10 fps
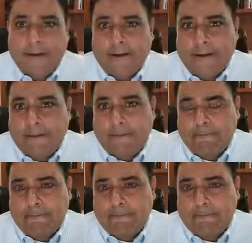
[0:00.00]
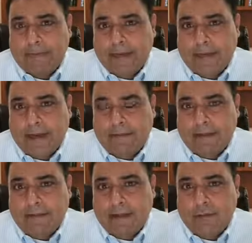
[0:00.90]
that have an
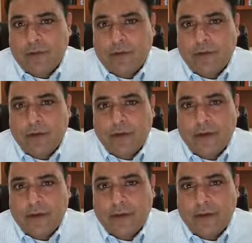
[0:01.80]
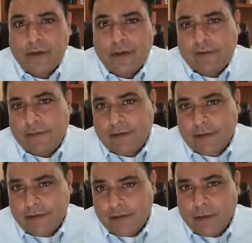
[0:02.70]
inflammatory component to it have been
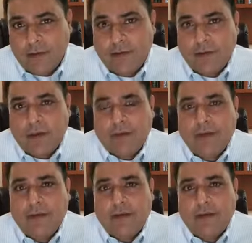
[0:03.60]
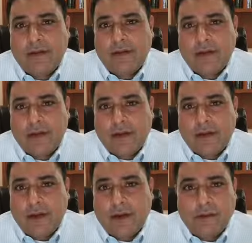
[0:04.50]
shown to break down the
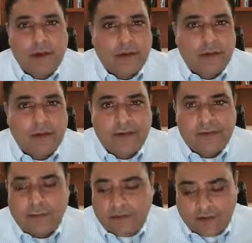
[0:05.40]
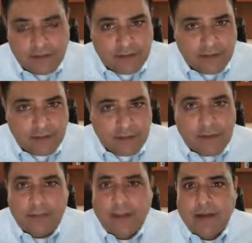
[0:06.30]
lung barrier system, just like when
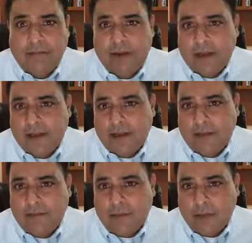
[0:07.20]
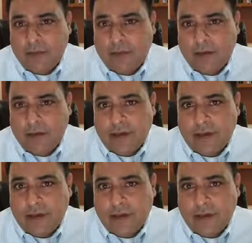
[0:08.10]
people have chronic inflammatory